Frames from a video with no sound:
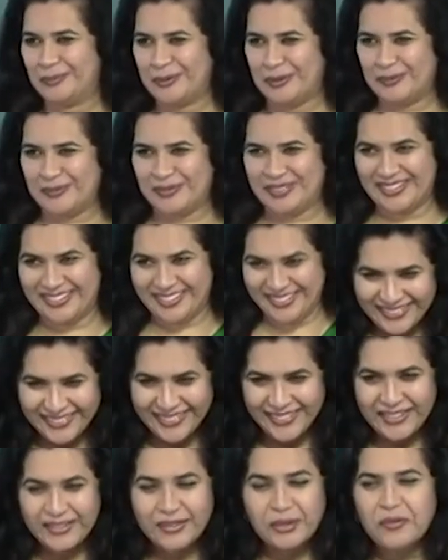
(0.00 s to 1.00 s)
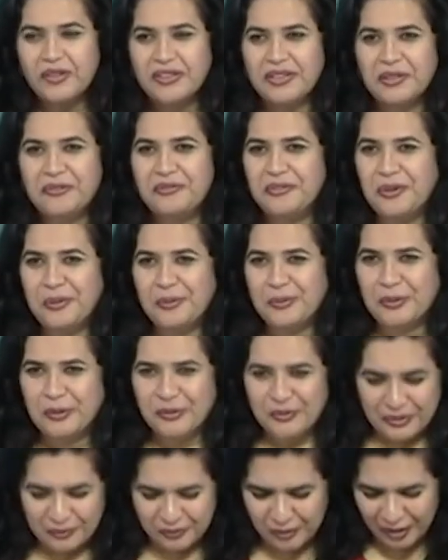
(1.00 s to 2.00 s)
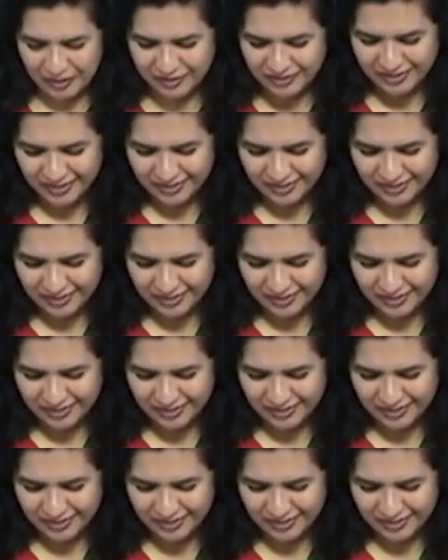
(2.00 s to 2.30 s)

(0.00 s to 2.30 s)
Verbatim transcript: people. It is a wonderful movie, watch